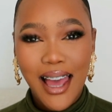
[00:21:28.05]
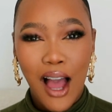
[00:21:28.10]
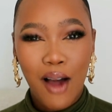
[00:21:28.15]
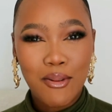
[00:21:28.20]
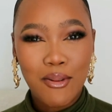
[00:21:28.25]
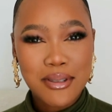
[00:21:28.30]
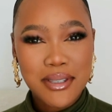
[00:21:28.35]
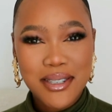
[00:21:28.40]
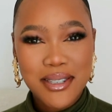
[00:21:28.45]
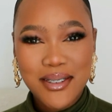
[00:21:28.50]
I
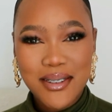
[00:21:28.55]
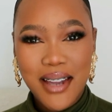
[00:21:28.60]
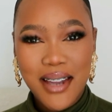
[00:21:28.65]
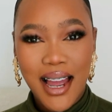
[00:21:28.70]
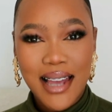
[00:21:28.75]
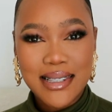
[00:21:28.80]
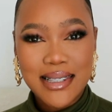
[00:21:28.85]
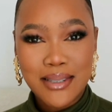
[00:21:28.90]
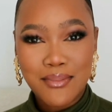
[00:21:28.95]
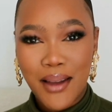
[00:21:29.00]
will see you
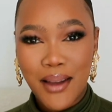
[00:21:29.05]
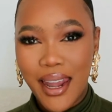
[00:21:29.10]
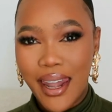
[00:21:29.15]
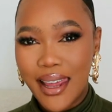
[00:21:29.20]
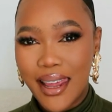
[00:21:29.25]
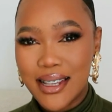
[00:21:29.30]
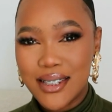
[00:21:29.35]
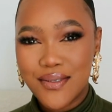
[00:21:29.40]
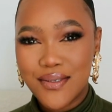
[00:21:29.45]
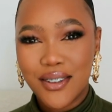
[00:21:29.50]
guys in my
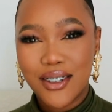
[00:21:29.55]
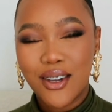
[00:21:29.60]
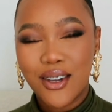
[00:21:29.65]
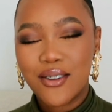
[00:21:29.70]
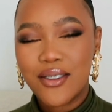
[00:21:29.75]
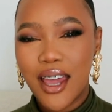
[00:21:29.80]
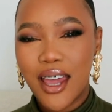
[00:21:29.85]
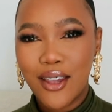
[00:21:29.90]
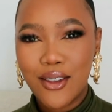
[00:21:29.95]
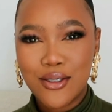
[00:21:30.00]
next
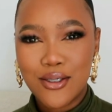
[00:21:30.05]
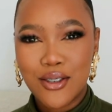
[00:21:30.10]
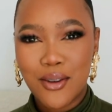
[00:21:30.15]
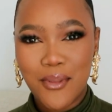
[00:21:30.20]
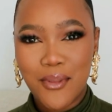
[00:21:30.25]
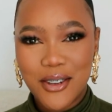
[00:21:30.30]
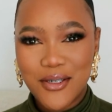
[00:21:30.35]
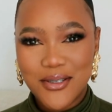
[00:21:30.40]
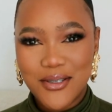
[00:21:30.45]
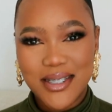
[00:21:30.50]
video. Thank you so
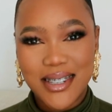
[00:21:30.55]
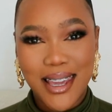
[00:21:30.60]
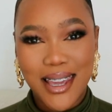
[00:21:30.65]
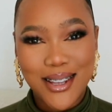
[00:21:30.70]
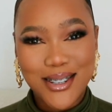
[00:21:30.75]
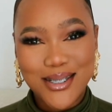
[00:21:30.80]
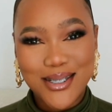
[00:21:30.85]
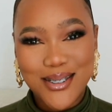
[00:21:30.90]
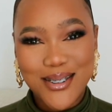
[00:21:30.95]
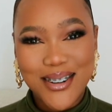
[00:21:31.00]
much for
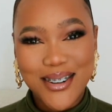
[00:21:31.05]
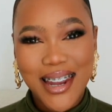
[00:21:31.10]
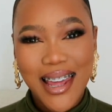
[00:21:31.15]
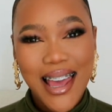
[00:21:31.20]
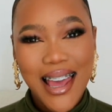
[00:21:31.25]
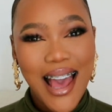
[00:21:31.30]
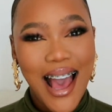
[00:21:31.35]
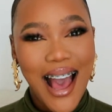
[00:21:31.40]
staying tuned